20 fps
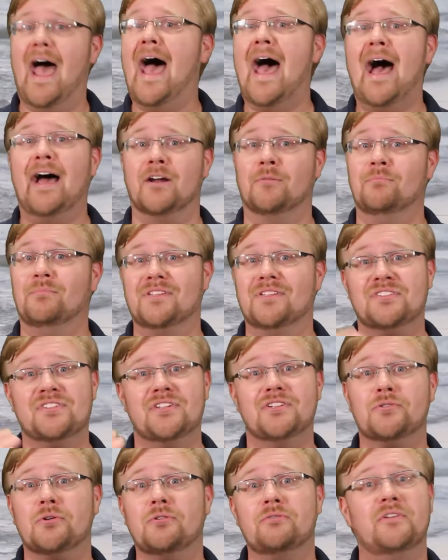Adam, the
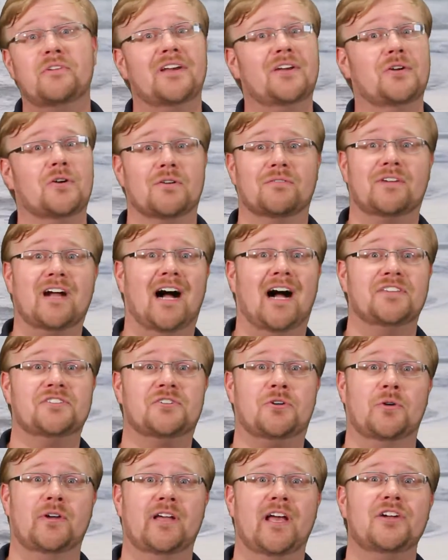central figure of
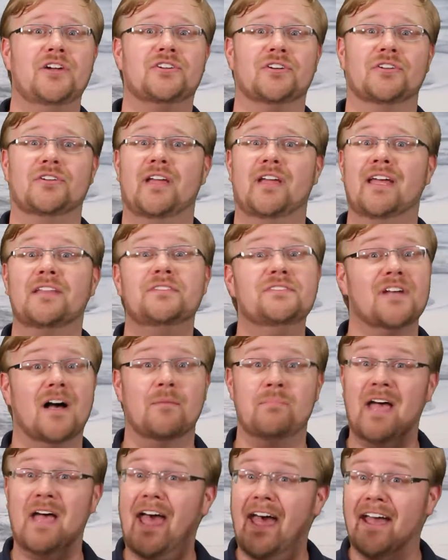God's creation, ends
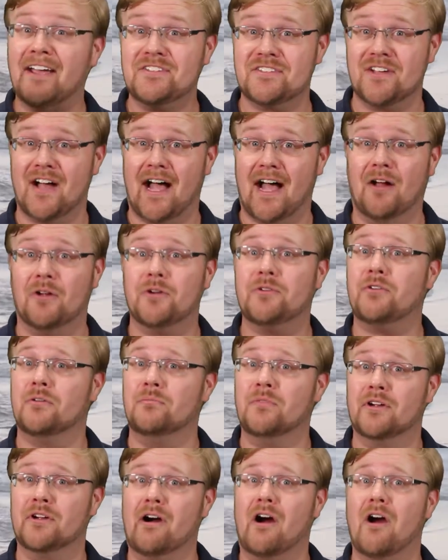up exiled
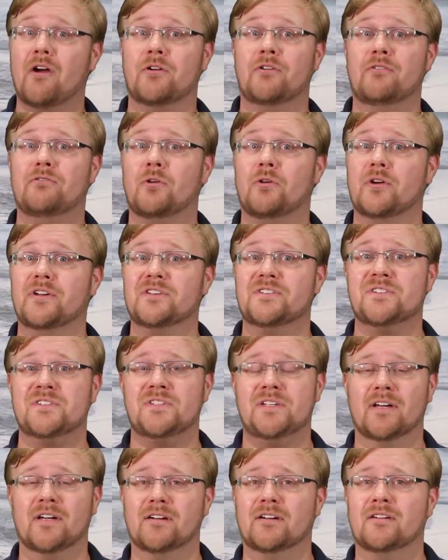from the garden for his
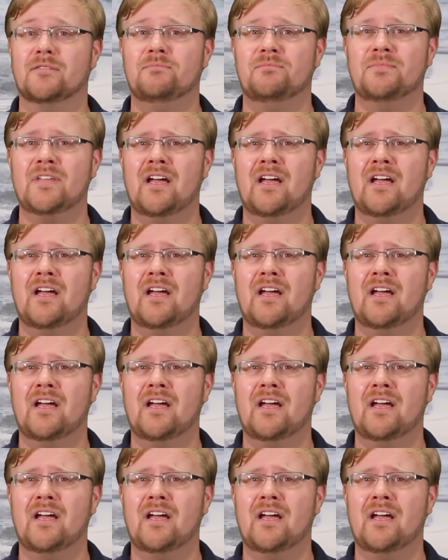sin.